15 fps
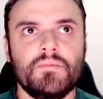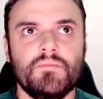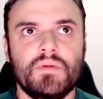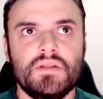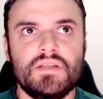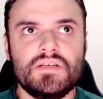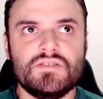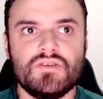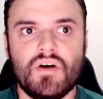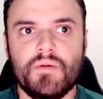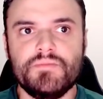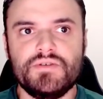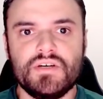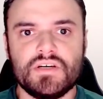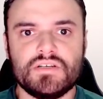but these
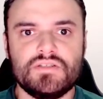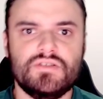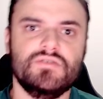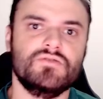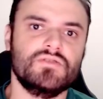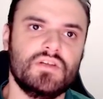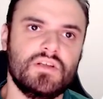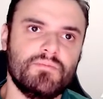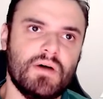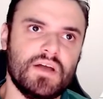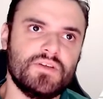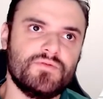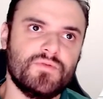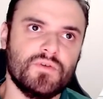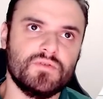objects usually by
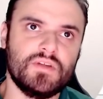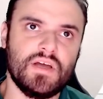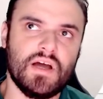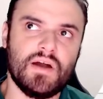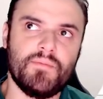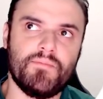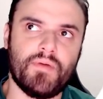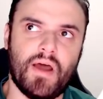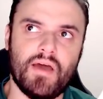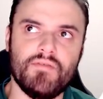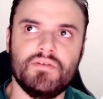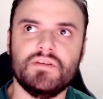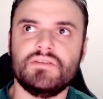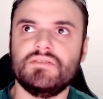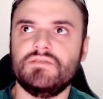default they are
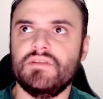private.